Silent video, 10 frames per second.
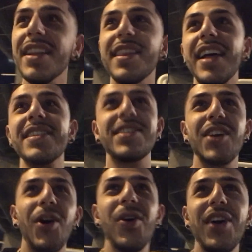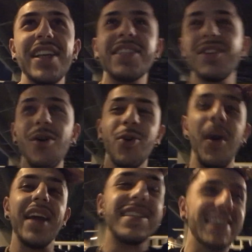That's so, it's so
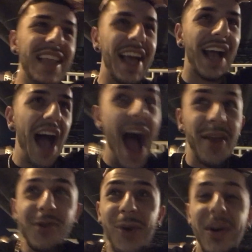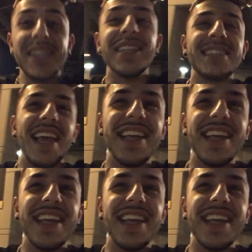crazy. Like, I don't know what to say.